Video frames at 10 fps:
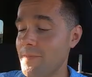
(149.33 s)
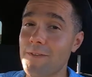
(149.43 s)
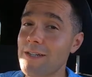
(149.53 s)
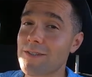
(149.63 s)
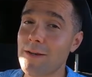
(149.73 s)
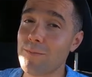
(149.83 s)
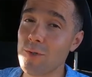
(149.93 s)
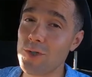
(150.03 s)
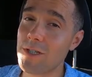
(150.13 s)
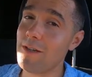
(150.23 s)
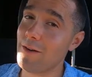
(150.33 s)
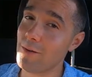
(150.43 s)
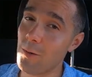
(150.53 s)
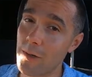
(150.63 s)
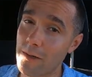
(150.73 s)
If that's not bougie, I
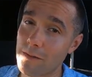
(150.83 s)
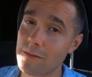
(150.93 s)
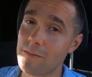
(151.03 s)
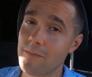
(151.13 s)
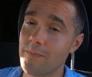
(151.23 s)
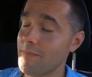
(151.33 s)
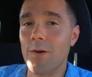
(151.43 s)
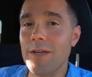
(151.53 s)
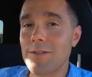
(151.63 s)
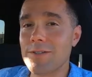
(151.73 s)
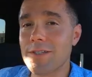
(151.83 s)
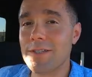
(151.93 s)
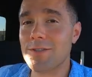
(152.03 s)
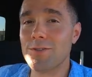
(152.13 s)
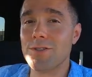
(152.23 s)
don't know what is. Okay, let's
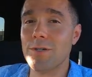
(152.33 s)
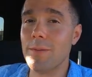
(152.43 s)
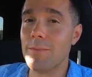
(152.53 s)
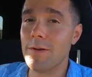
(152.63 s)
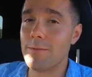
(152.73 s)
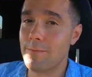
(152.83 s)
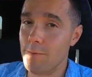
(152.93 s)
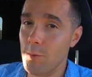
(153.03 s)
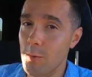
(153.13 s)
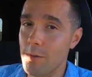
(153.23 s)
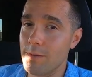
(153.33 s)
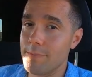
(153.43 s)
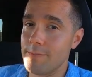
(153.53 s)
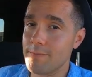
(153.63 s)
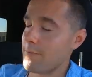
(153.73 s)
get to some food.
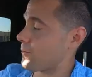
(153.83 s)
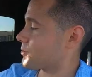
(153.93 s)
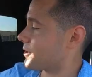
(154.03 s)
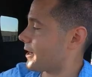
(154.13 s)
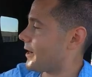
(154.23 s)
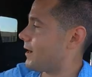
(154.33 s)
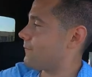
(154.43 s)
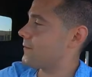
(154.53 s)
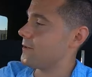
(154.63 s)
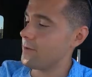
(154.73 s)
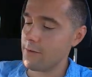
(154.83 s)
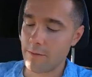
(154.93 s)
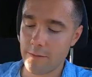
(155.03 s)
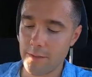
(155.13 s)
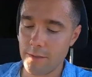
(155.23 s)
First thing I have here
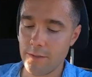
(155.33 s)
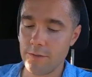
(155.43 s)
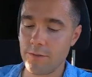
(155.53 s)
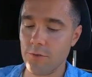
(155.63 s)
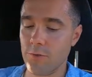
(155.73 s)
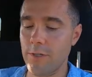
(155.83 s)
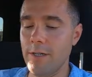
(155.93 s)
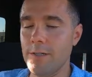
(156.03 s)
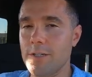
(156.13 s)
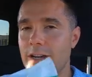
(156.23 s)
is greens.